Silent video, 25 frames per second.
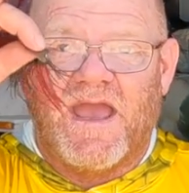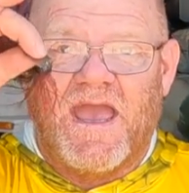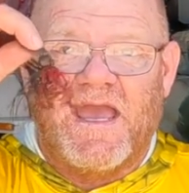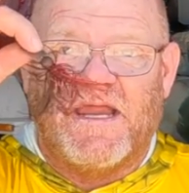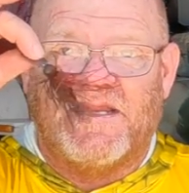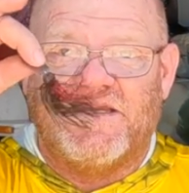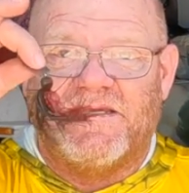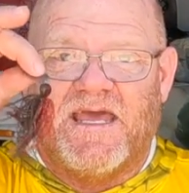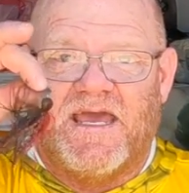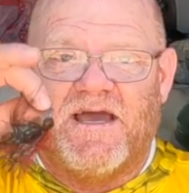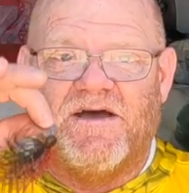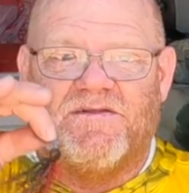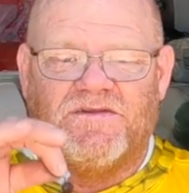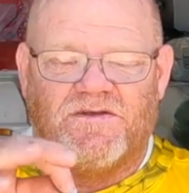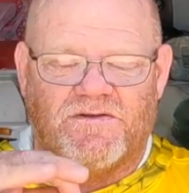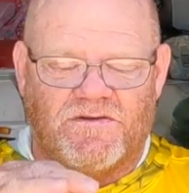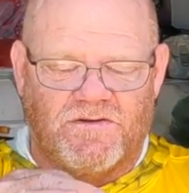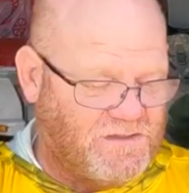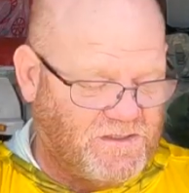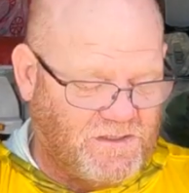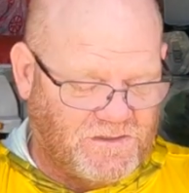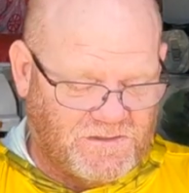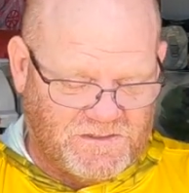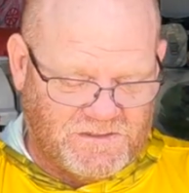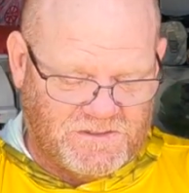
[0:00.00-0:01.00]
and down
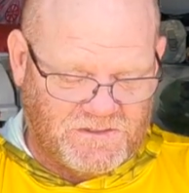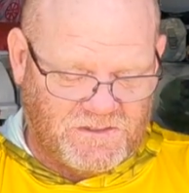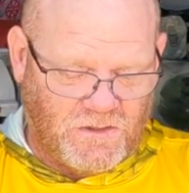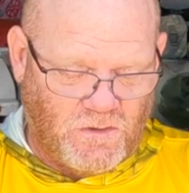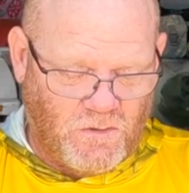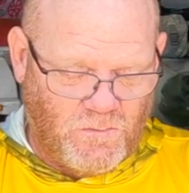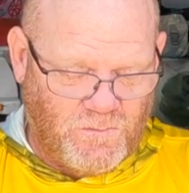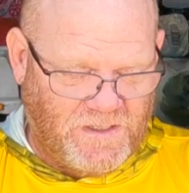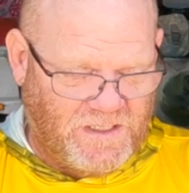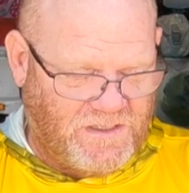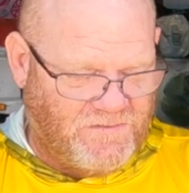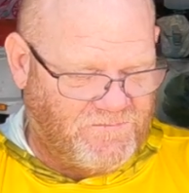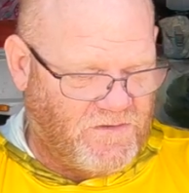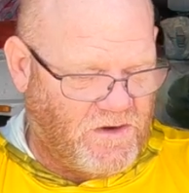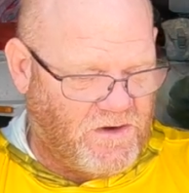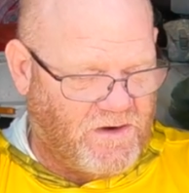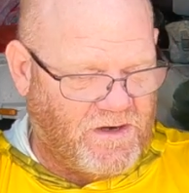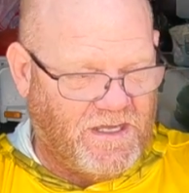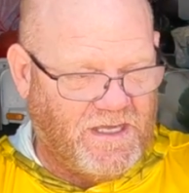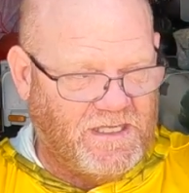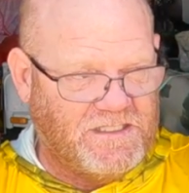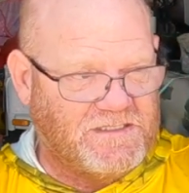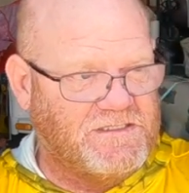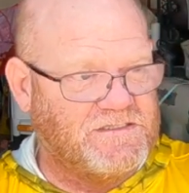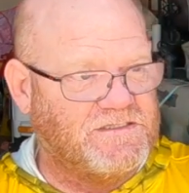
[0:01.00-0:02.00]
there's so many
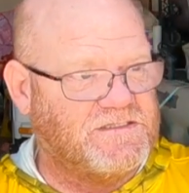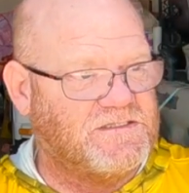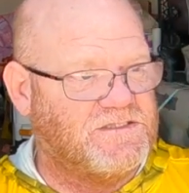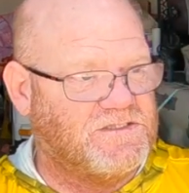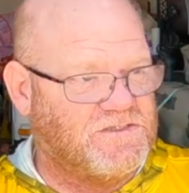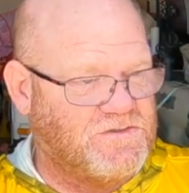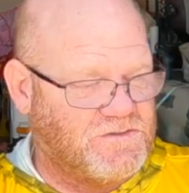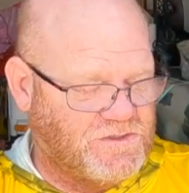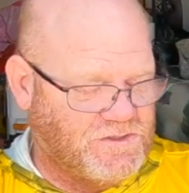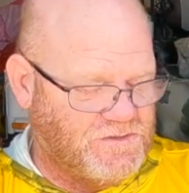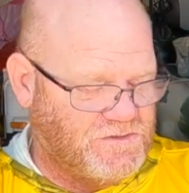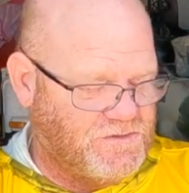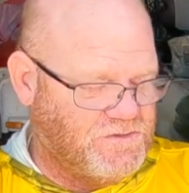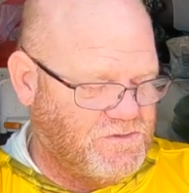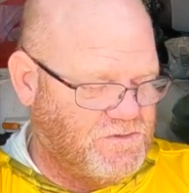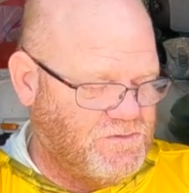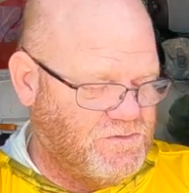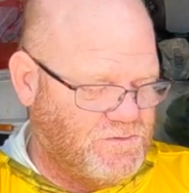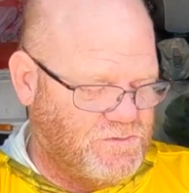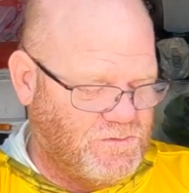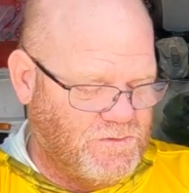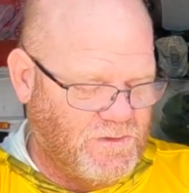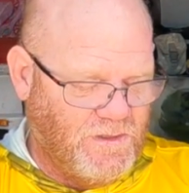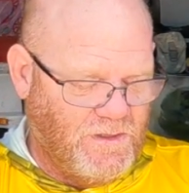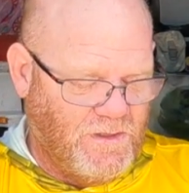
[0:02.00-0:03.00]
variations that you can
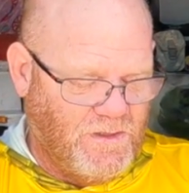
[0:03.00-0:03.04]
do